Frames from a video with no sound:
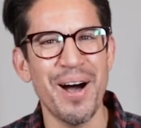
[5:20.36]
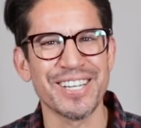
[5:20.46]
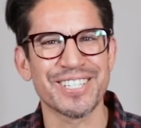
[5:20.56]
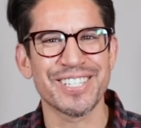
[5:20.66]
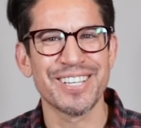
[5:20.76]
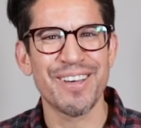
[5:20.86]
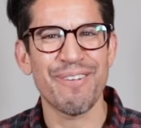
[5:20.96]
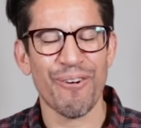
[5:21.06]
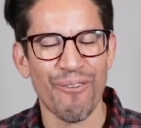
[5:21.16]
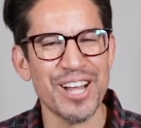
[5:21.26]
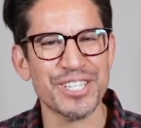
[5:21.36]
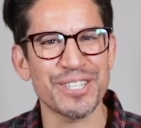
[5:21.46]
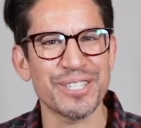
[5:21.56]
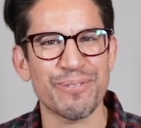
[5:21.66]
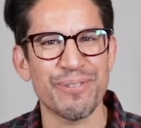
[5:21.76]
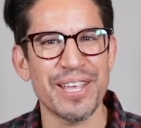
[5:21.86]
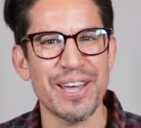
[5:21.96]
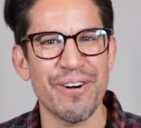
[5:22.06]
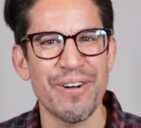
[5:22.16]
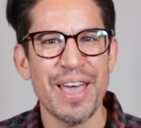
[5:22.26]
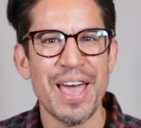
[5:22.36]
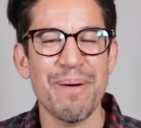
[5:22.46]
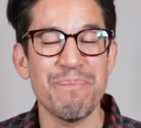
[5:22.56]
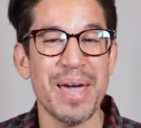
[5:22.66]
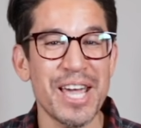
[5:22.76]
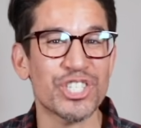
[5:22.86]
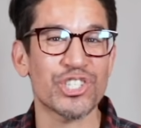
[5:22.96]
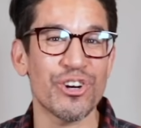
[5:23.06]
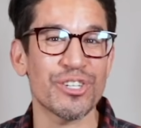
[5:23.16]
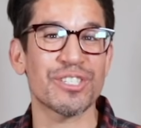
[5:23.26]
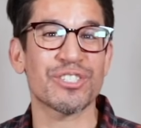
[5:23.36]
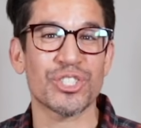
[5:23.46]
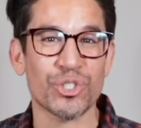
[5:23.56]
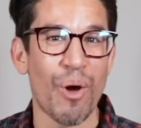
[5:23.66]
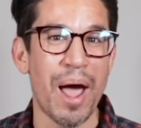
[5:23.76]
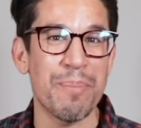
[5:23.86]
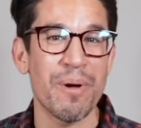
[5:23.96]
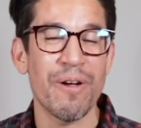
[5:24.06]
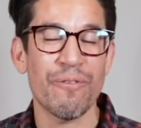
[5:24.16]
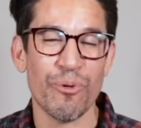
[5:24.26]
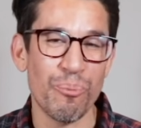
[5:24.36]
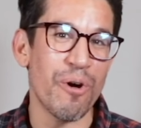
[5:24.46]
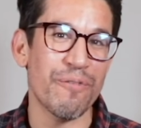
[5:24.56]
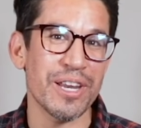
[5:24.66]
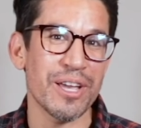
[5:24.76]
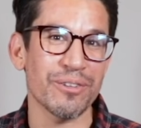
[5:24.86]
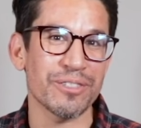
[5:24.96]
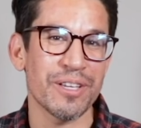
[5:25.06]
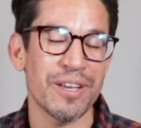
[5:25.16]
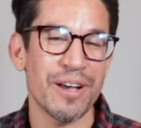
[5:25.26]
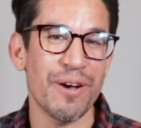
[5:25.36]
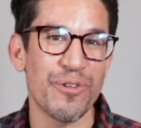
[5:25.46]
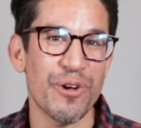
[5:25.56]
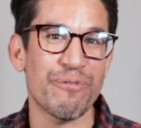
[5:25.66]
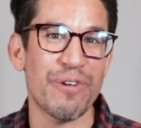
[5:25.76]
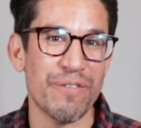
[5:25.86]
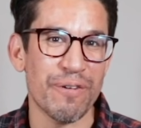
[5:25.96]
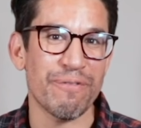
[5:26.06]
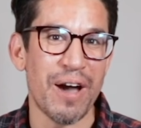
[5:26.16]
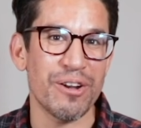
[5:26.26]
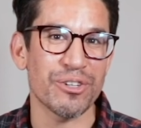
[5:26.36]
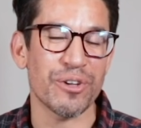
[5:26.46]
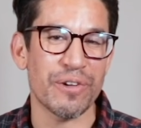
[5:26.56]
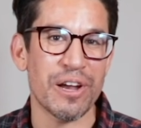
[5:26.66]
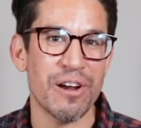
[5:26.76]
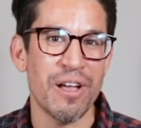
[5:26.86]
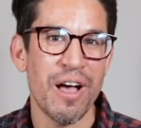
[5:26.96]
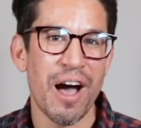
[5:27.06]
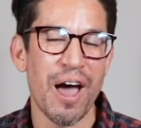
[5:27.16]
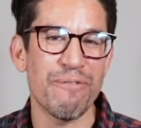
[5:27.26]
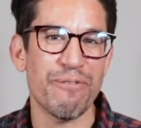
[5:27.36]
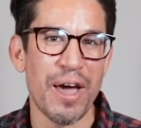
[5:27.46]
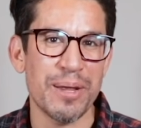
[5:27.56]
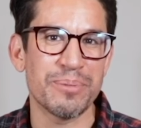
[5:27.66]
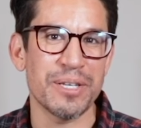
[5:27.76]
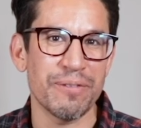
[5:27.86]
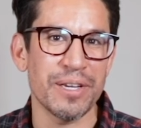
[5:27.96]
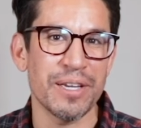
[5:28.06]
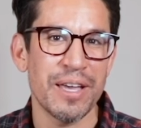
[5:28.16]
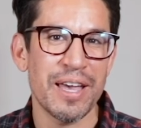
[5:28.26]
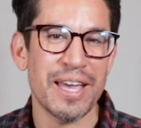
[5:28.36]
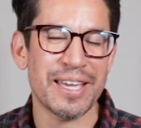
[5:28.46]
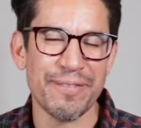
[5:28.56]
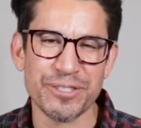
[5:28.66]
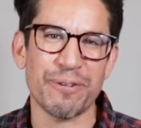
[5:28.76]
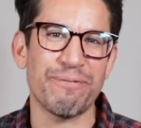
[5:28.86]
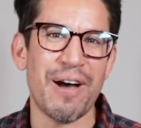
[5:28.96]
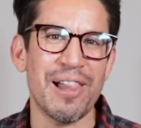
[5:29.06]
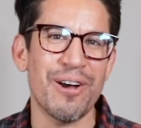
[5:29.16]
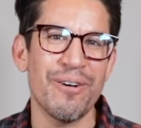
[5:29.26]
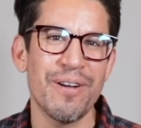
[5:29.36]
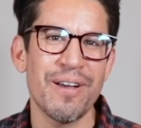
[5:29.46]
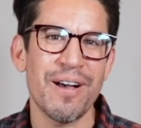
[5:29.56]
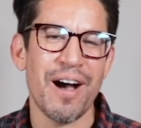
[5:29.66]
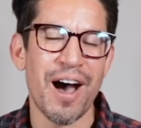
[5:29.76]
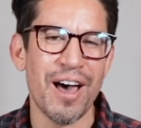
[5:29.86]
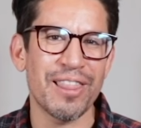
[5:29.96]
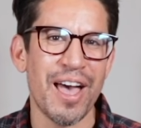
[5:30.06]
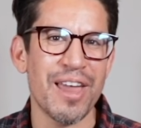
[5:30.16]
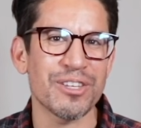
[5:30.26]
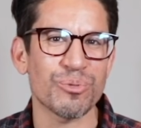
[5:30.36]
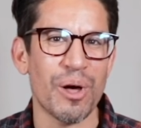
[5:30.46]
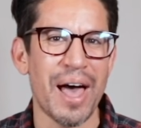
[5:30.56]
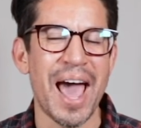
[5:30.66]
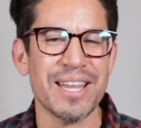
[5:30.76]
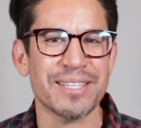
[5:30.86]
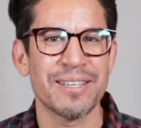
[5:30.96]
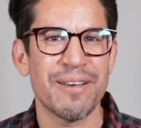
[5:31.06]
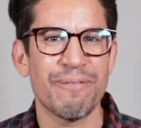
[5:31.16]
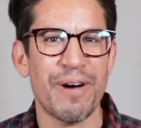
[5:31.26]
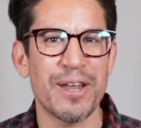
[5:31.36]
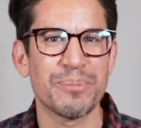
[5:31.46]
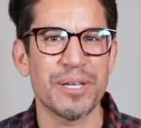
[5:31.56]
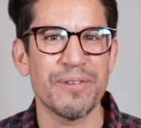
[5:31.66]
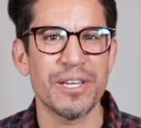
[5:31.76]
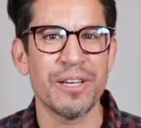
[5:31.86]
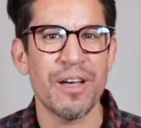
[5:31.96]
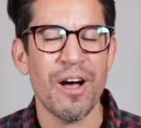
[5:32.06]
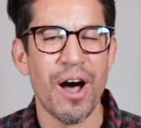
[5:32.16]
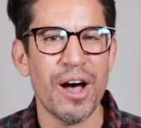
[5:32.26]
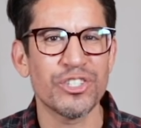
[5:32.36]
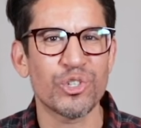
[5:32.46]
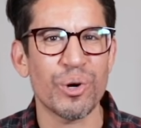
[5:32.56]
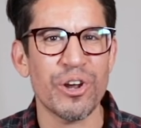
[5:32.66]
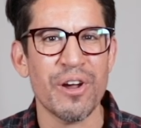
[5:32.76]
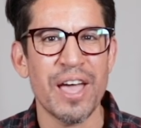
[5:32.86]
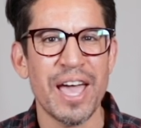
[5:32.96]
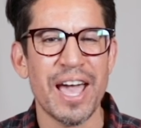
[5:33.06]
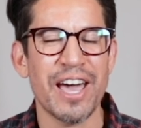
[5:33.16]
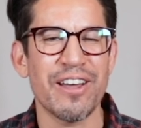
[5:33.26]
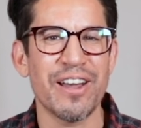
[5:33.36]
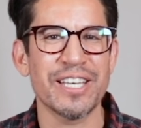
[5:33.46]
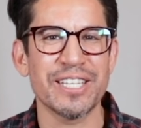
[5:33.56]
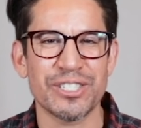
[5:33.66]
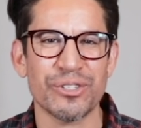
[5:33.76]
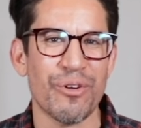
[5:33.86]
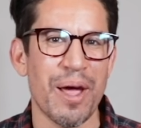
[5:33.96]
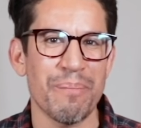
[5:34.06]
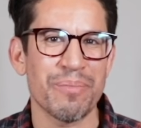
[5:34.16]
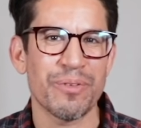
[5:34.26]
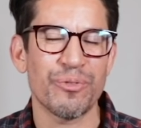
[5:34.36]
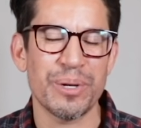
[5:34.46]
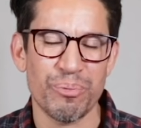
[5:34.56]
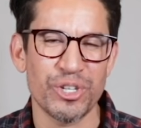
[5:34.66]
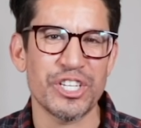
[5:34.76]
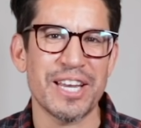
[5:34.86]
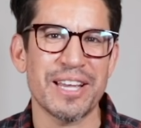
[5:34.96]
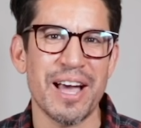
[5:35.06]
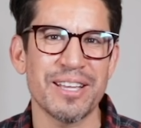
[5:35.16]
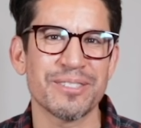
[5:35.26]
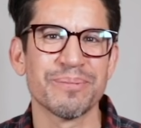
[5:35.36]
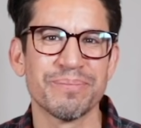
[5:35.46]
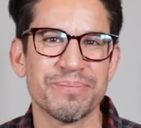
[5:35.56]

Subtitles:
much for watching this video, and make sure to subscribe for more videos of your favorite fighters over here on Fight Up TV, and give us a follow online as well at Fight Up TV on Twitter and on Instagram. We appreciate it, guys.